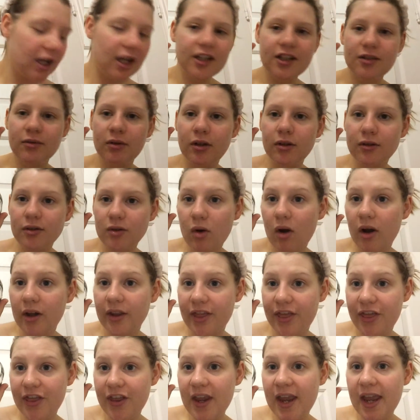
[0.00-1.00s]
So it looks
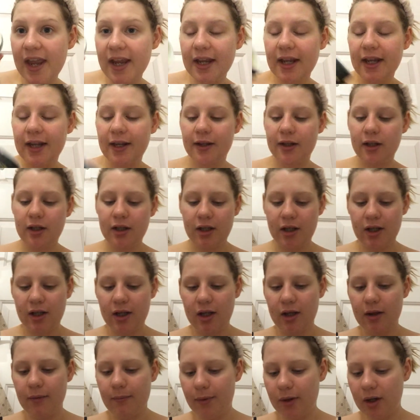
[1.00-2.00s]
quite thick.
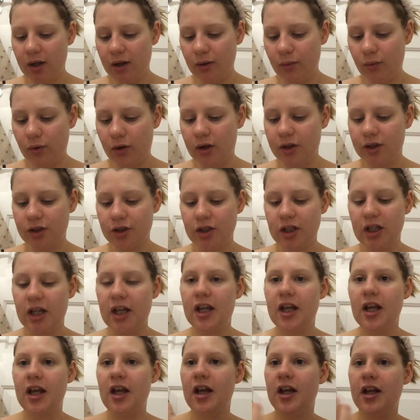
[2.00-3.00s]
But I'll watch.
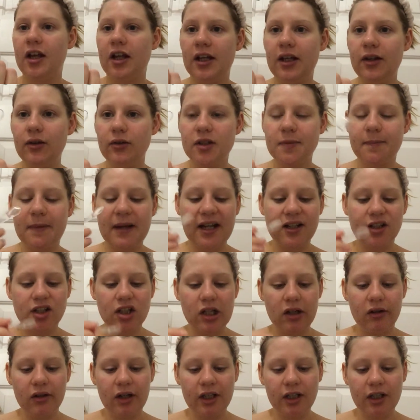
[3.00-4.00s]
Little
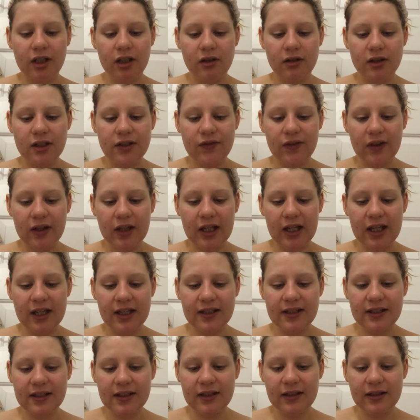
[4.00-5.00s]
spatula I use for
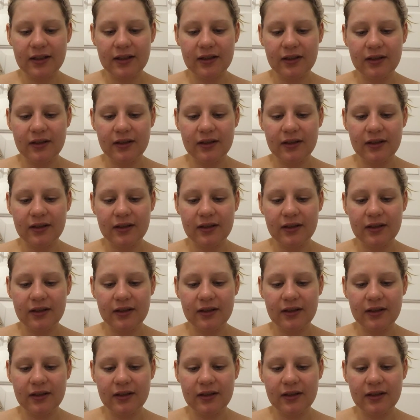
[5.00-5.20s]
this.